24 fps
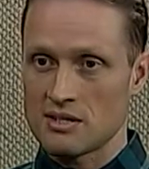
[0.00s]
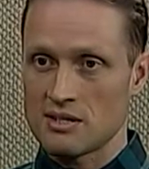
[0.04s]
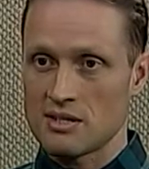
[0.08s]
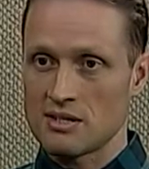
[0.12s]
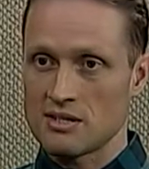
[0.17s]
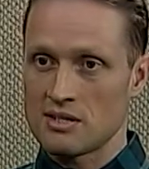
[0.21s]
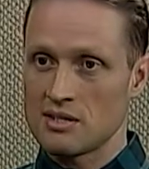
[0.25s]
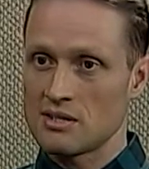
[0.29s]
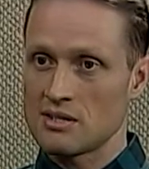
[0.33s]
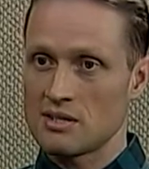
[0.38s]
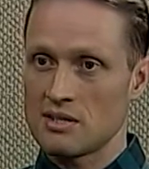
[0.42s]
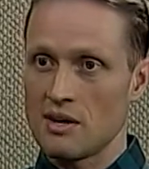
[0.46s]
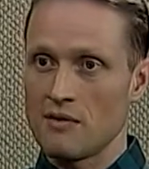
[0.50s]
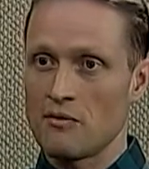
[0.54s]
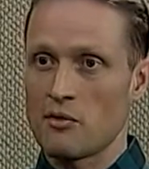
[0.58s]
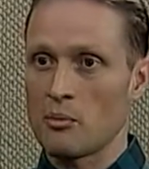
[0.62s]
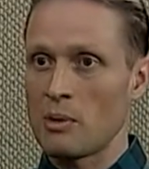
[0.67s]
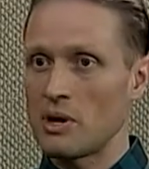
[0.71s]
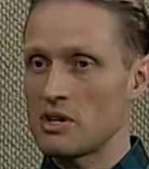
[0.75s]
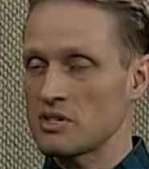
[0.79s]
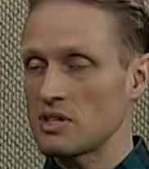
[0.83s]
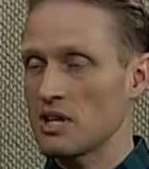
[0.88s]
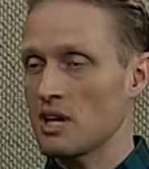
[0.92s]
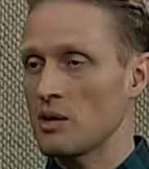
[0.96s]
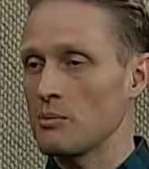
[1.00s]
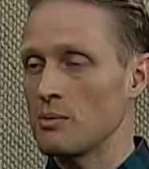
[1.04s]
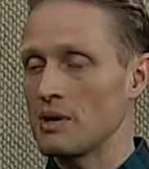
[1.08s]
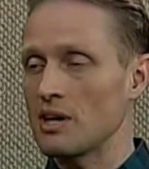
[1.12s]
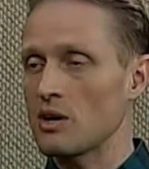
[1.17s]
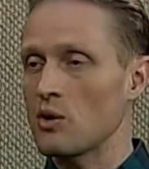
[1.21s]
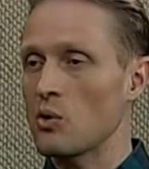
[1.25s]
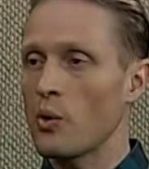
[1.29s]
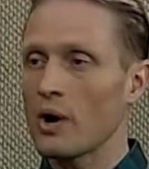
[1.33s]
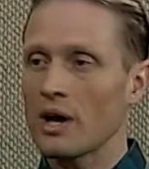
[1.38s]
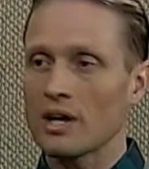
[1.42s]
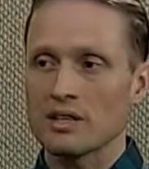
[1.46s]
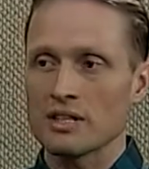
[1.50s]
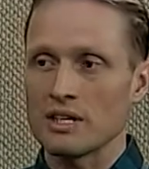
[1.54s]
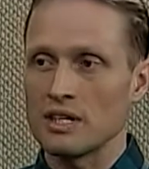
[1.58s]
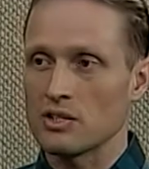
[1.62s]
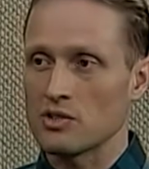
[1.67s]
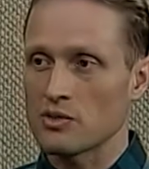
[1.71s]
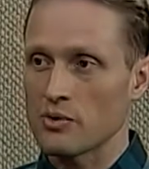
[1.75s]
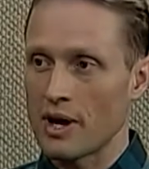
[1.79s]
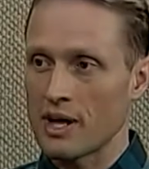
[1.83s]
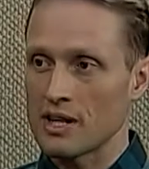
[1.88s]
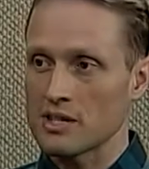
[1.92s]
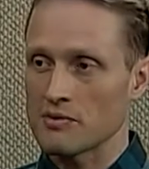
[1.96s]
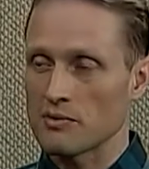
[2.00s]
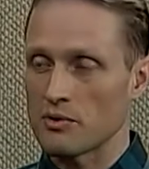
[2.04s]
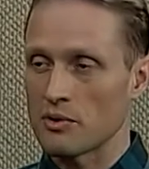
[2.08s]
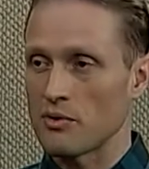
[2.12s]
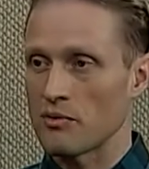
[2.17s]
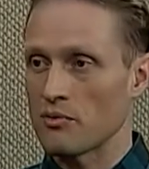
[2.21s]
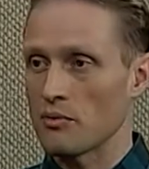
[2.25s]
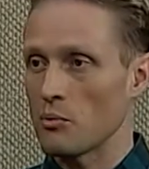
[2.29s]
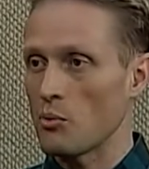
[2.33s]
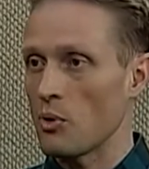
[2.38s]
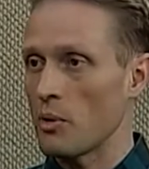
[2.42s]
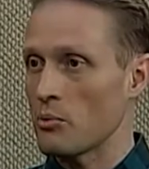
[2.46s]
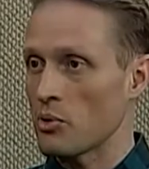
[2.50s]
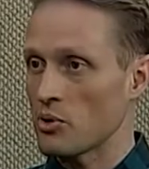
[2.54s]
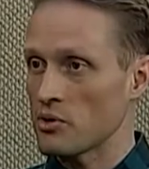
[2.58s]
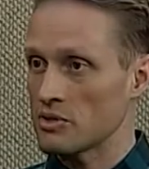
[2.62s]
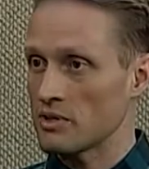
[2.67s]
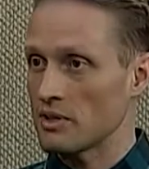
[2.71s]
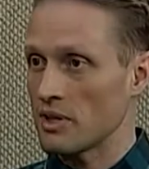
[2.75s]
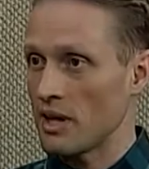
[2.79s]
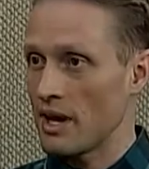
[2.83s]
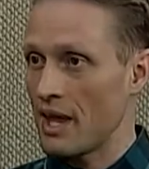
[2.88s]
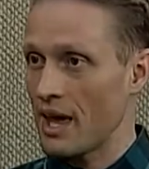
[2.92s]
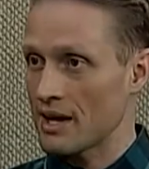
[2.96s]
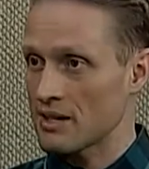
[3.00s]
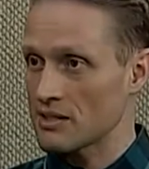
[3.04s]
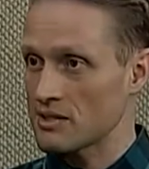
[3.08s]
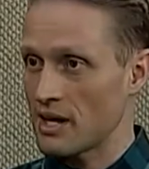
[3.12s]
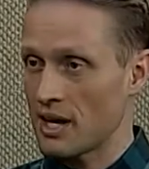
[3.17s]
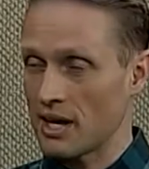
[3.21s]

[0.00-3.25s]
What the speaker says: this is information that can be quickly transferred from one person to the next.